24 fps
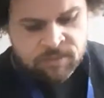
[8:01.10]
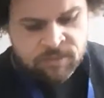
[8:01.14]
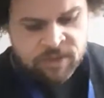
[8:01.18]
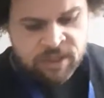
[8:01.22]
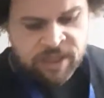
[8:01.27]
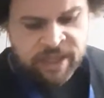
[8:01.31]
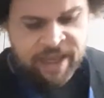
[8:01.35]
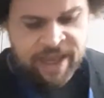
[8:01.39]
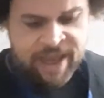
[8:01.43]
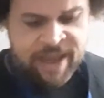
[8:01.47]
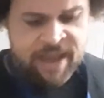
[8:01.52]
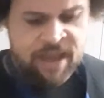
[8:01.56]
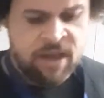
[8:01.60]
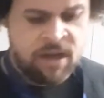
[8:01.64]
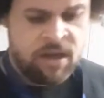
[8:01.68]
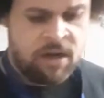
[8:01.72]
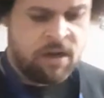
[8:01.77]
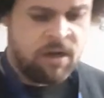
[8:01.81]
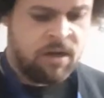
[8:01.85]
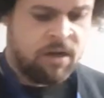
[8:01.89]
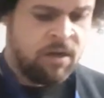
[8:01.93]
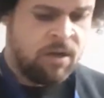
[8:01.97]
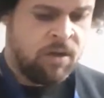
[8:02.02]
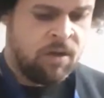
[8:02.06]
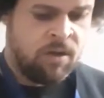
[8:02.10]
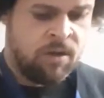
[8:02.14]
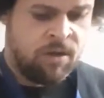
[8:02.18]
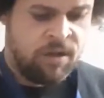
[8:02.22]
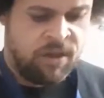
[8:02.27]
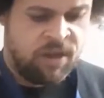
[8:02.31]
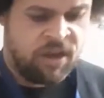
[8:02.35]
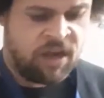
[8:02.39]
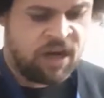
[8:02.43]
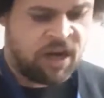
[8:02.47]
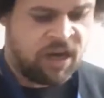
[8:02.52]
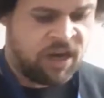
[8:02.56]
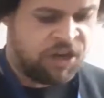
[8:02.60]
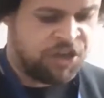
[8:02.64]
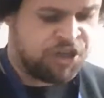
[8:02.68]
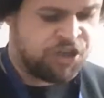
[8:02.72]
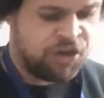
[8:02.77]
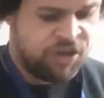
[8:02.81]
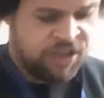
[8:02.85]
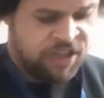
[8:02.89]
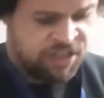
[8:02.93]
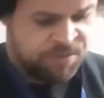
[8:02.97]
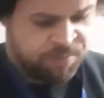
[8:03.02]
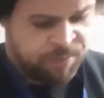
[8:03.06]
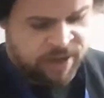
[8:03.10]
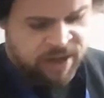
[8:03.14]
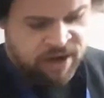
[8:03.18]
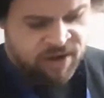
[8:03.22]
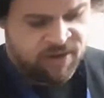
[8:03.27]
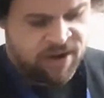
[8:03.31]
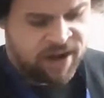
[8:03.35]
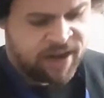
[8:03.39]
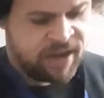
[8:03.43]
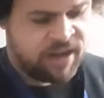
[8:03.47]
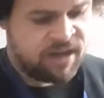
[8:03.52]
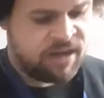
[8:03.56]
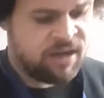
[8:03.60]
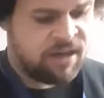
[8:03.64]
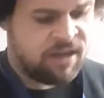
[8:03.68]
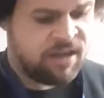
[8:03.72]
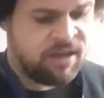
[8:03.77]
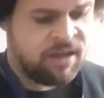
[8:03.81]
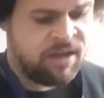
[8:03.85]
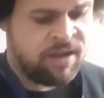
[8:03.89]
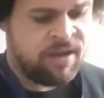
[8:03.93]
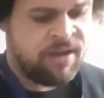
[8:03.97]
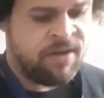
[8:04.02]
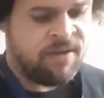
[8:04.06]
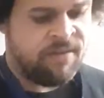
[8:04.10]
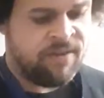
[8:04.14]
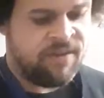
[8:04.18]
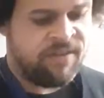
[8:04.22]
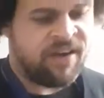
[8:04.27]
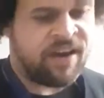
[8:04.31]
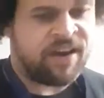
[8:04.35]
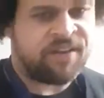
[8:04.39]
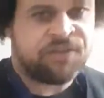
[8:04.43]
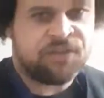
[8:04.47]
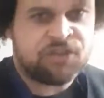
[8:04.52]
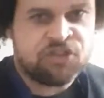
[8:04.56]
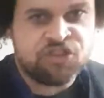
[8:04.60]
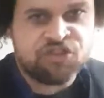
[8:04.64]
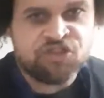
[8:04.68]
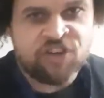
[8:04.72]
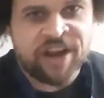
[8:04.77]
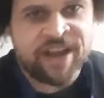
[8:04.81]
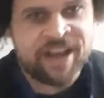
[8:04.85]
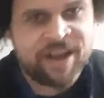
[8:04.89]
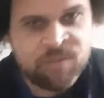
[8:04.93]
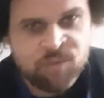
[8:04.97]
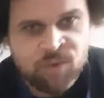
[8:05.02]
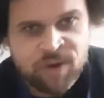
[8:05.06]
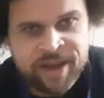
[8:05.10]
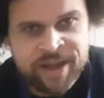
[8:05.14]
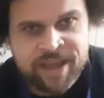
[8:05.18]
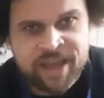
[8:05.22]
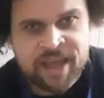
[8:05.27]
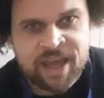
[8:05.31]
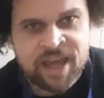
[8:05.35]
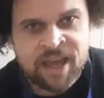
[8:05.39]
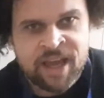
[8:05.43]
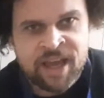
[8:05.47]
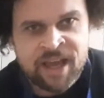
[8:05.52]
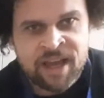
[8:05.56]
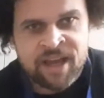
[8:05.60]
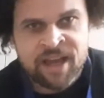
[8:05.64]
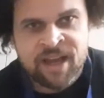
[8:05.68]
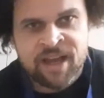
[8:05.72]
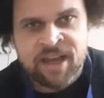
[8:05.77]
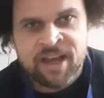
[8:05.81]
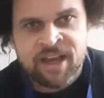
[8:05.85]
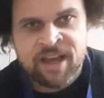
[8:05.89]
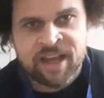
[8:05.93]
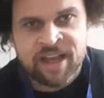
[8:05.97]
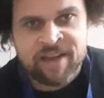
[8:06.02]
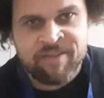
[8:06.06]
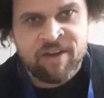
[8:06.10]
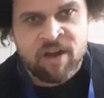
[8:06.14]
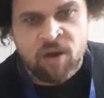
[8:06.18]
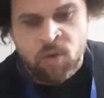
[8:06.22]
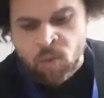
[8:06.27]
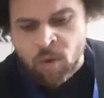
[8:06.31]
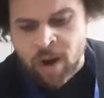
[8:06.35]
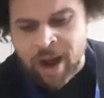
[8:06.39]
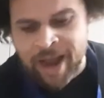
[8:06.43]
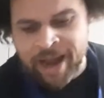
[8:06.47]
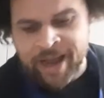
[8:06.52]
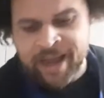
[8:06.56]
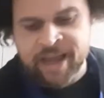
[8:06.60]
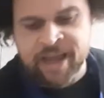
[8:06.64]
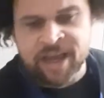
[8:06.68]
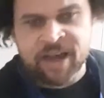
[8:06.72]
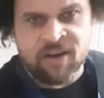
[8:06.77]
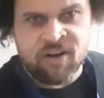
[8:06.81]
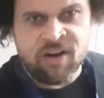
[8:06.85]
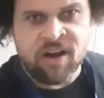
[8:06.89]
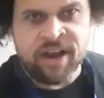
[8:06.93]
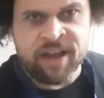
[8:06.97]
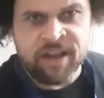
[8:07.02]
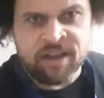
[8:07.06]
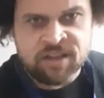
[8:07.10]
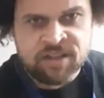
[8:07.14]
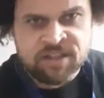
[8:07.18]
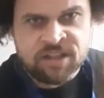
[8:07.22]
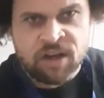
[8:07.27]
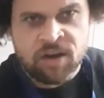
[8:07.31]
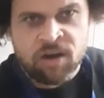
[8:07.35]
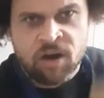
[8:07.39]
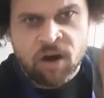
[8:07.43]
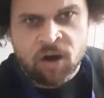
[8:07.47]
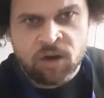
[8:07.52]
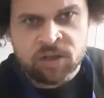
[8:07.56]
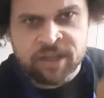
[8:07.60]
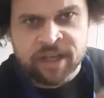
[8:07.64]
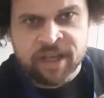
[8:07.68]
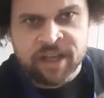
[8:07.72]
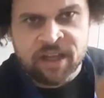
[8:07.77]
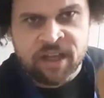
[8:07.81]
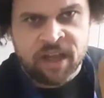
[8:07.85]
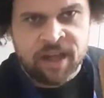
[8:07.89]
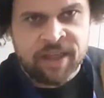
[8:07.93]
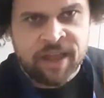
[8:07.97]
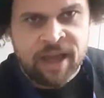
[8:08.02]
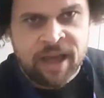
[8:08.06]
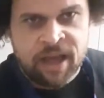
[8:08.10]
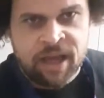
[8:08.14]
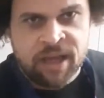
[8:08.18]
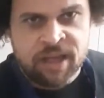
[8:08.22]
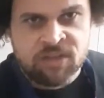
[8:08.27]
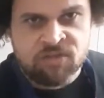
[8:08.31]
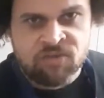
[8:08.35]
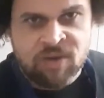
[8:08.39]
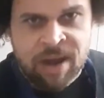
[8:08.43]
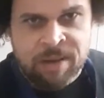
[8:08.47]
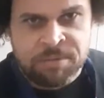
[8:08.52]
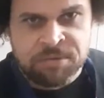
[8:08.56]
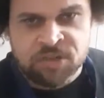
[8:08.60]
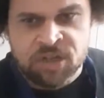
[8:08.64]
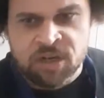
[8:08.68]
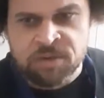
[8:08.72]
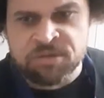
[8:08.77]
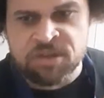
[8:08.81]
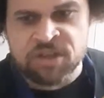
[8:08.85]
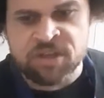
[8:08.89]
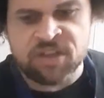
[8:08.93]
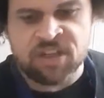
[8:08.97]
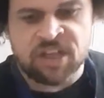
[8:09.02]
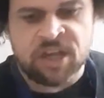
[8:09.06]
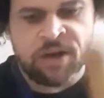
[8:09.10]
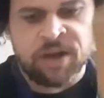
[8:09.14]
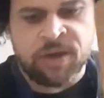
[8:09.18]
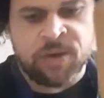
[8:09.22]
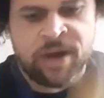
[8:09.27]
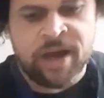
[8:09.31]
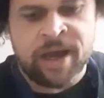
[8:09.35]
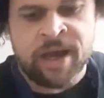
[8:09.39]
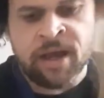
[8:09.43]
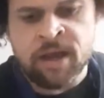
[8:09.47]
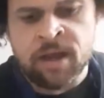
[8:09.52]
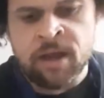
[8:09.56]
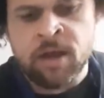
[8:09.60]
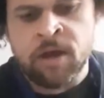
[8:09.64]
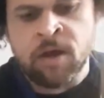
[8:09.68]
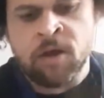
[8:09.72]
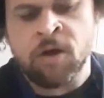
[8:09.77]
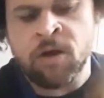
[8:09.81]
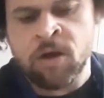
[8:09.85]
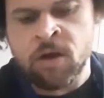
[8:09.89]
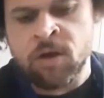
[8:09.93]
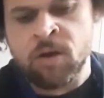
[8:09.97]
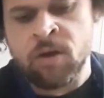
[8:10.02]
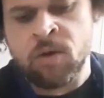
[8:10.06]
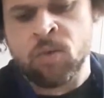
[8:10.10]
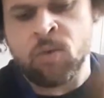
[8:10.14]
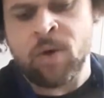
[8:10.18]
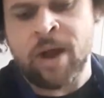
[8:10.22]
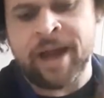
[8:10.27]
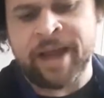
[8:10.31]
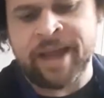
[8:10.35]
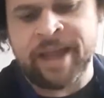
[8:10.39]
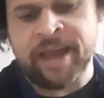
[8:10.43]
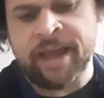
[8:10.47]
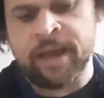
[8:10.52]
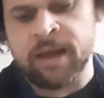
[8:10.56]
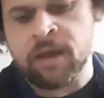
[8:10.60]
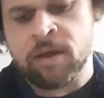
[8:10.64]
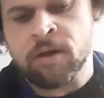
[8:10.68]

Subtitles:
Okay. You're going to enjoy this bit, I reckon. If you've had a frustrating week, give it a whack, alright? So hold it like that. It's wrapped up so it doesn't go anywhere. Whack it.